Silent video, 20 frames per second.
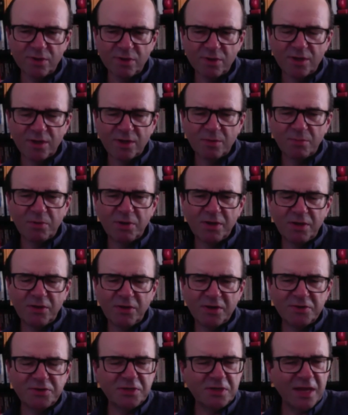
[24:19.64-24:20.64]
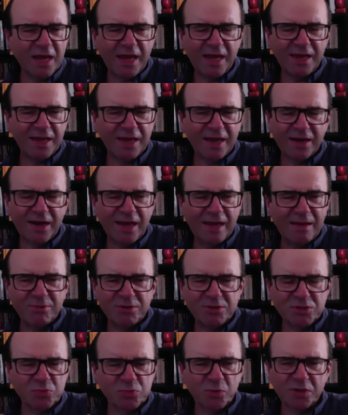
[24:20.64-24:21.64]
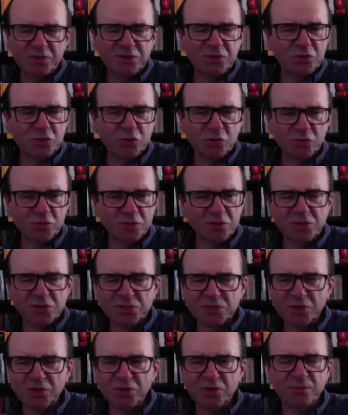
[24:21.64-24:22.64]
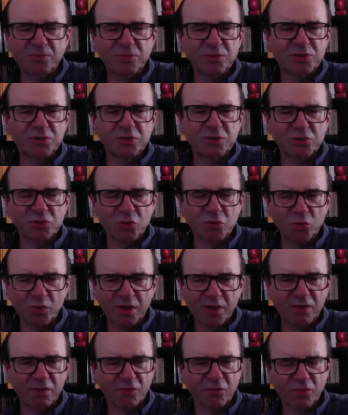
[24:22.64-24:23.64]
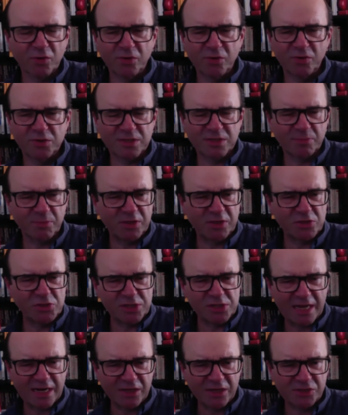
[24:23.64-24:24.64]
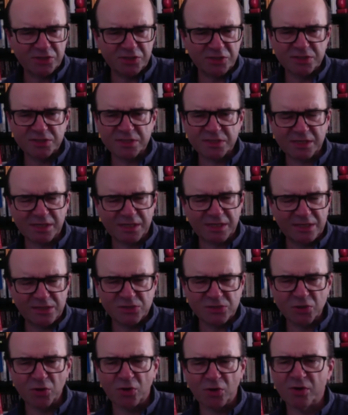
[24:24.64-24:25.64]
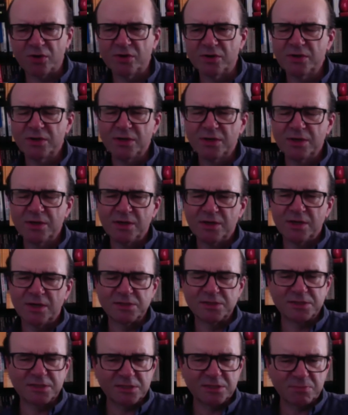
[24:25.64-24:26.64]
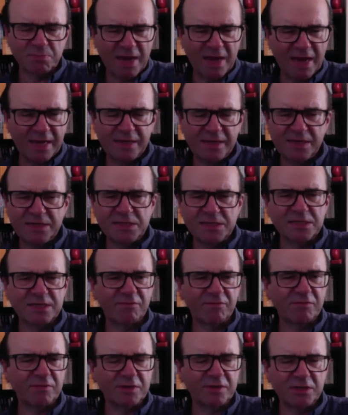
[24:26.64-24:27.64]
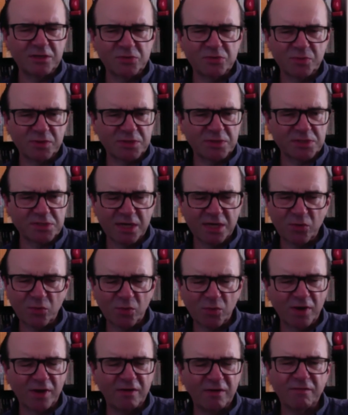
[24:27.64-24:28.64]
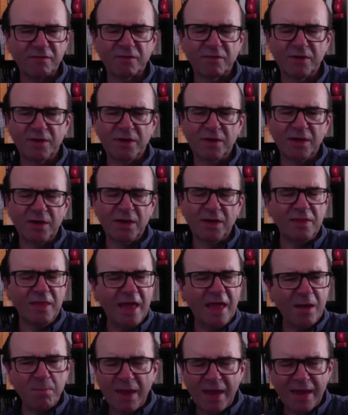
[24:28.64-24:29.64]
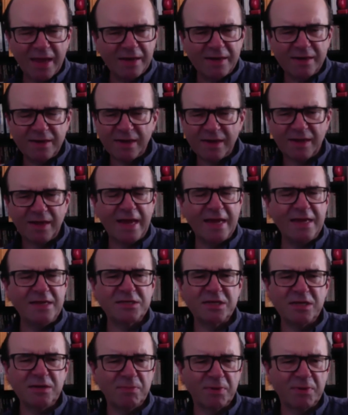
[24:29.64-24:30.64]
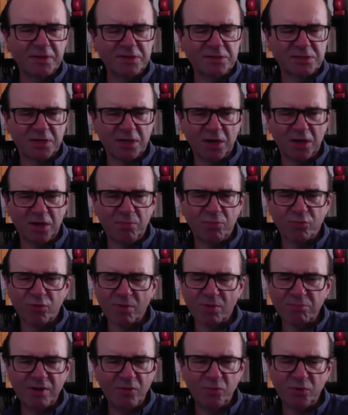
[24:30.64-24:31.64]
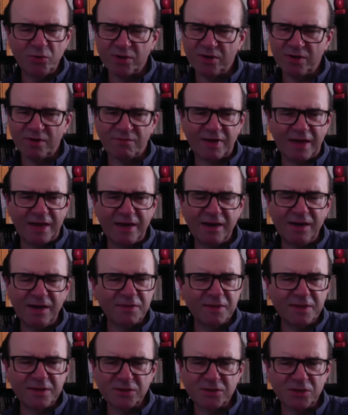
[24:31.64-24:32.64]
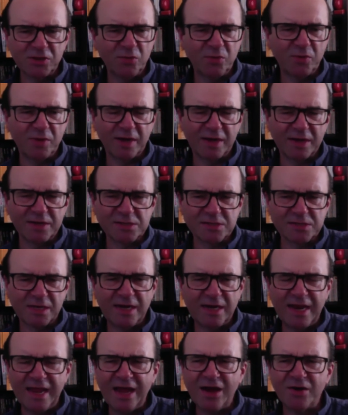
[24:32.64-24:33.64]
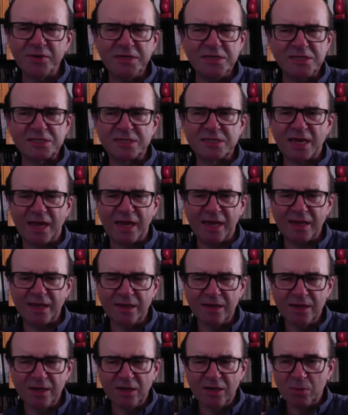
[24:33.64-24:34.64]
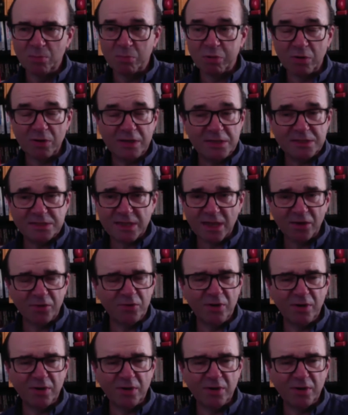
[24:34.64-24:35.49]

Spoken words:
But, today our neighbor just wanted to talk to Sue and was just talking through some of the challenges that he's got as this man in his 70s with a sick wife. And that man 18 months ago probably wouldn't have had anything to do with us, and now he's saying, please don't